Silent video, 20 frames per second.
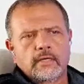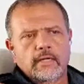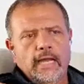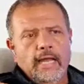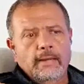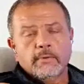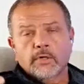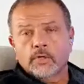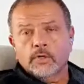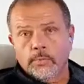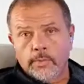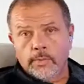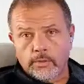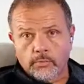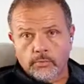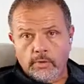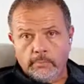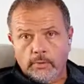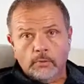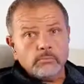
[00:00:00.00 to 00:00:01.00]
I'm a career
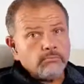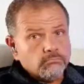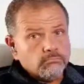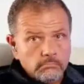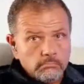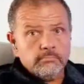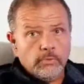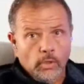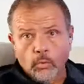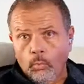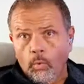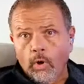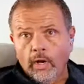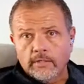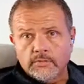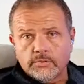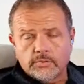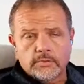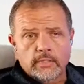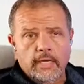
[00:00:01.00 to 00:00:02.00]
criminal, or
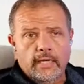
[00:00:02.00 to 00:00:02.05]
was.